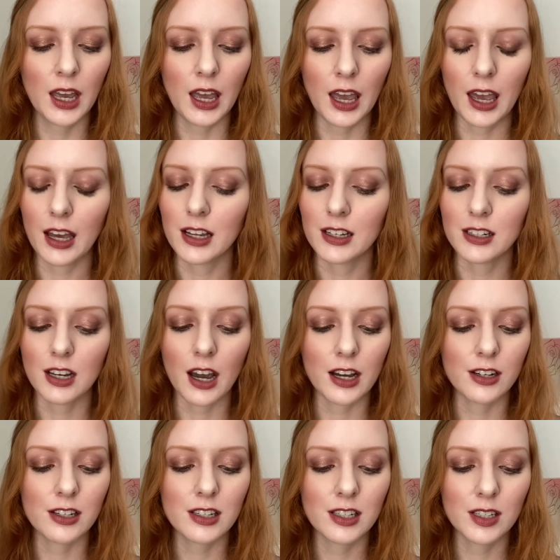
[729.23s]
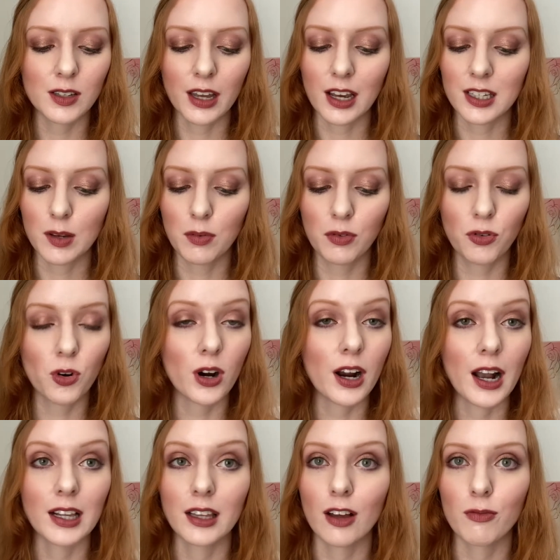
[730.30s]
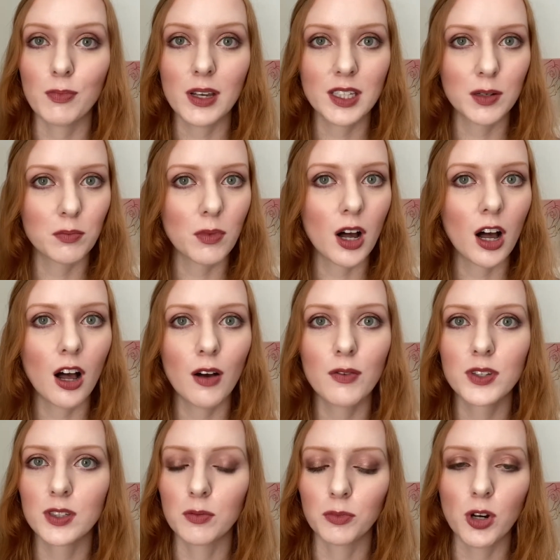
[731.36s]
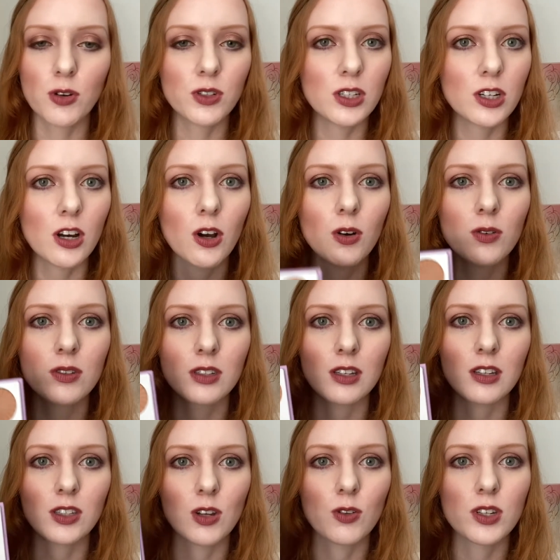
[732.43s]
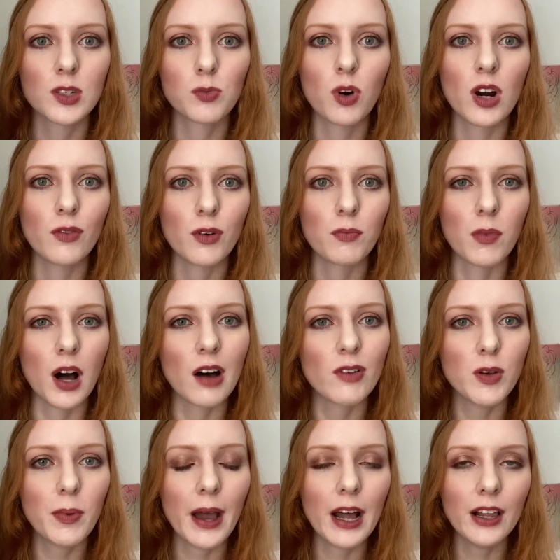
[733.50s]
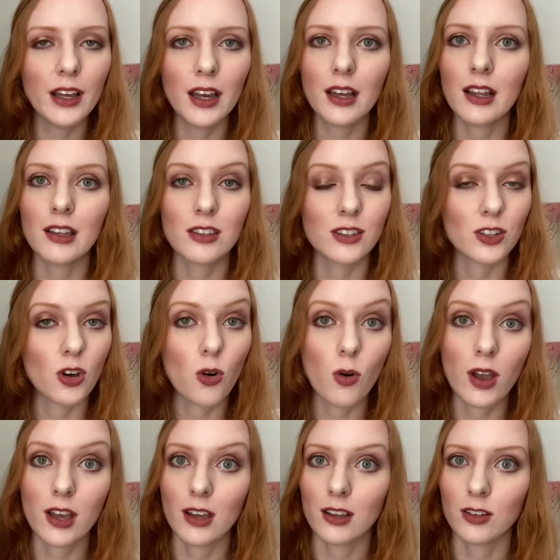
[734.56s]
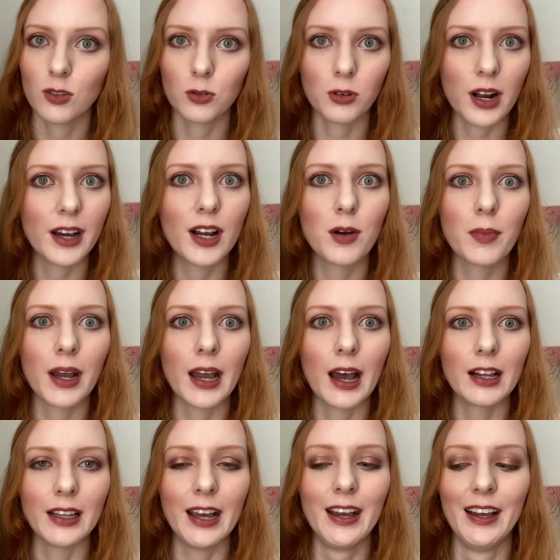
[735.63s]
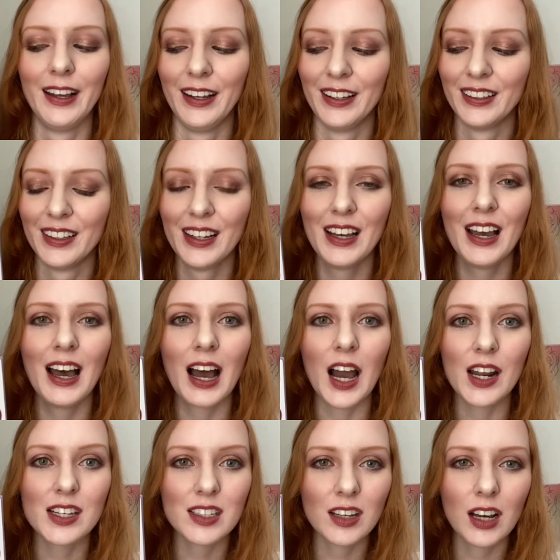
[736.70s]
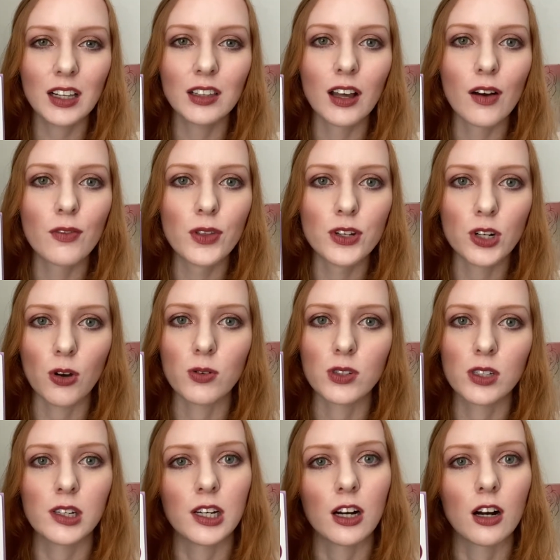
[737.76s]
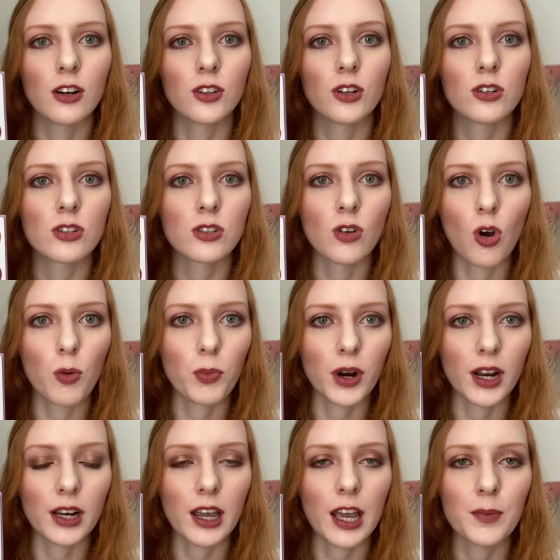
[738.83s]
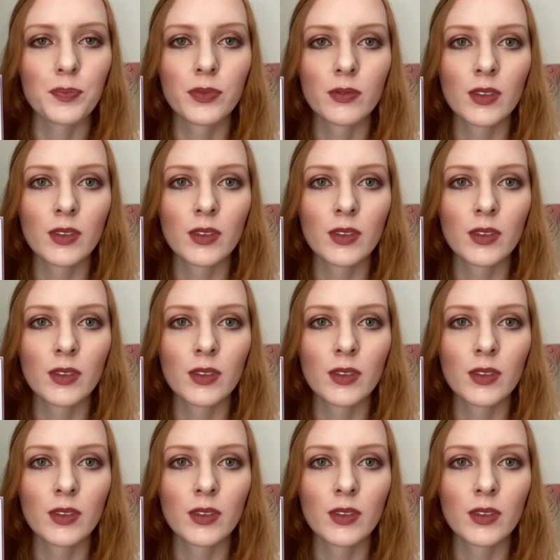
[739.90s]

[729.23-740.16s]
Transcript: And I just, like I said before, I love me some mauves, some rosy tones, and so this is more of a mauvey palette, and so it is right up my alley. I love the tones in here. They're so pretty.